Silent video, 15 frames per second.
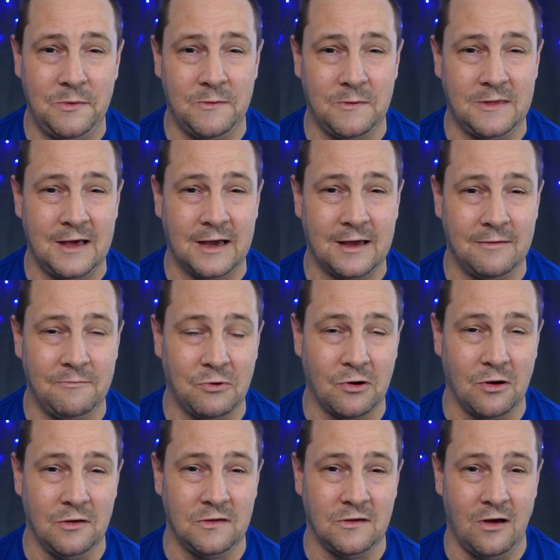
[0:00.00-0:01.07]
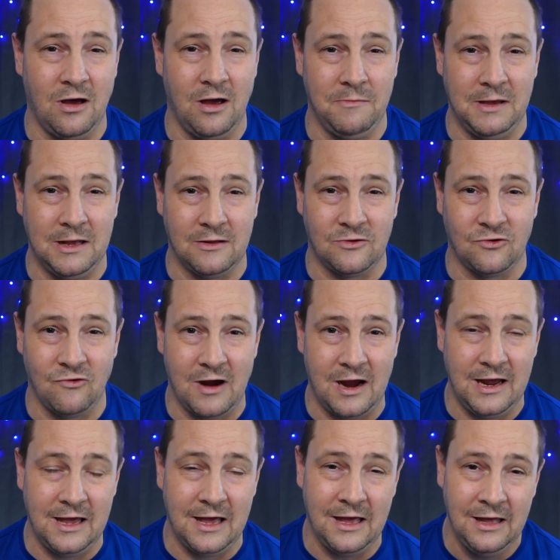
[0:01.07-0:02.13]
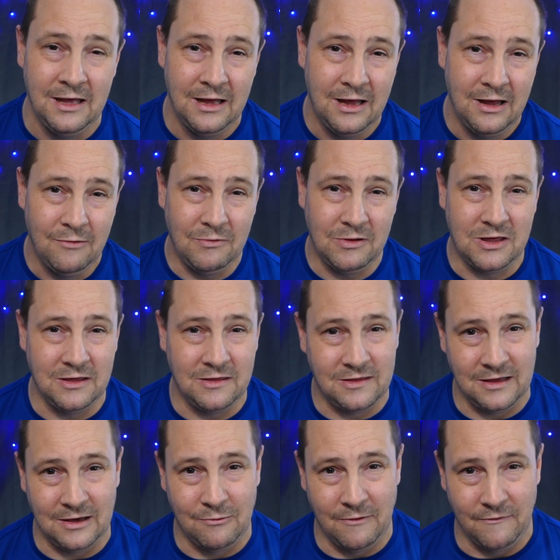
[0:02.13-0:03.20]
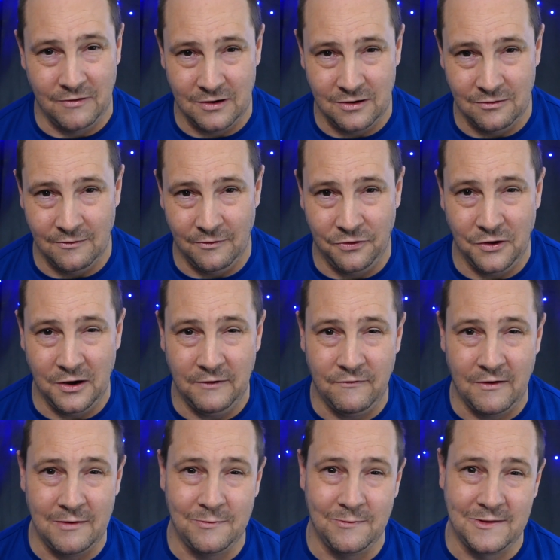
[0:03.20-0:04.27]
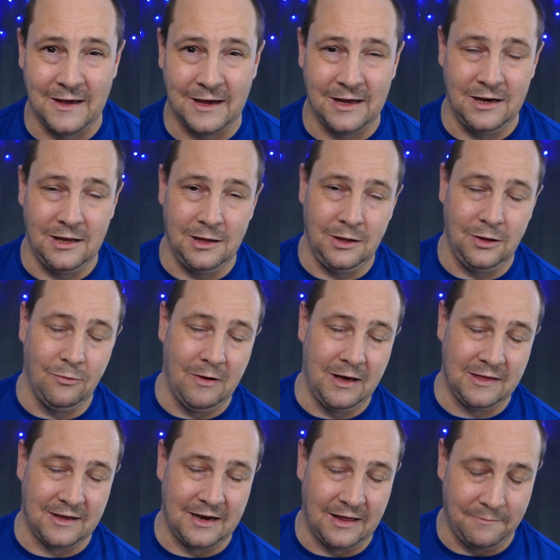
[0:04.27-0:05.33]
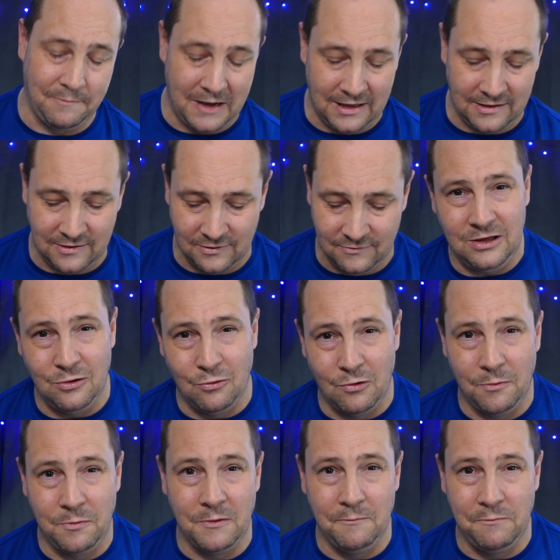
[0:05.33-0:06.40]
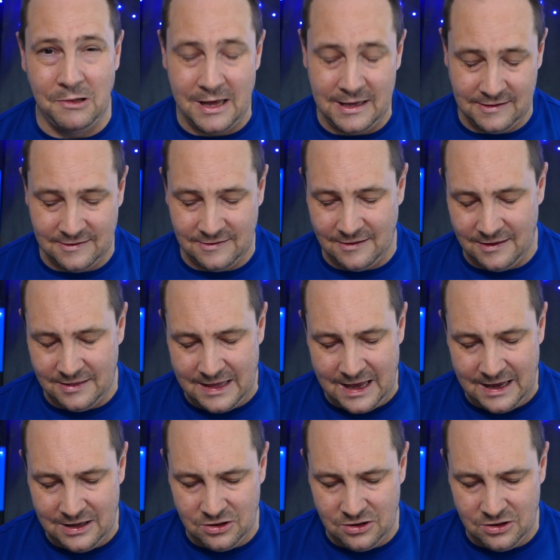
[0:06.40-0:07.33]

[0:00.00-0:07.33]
per second because I'm in Australia, which is the equivalent of doing thirty frames per second in the U S and other parts of Europe and places like that,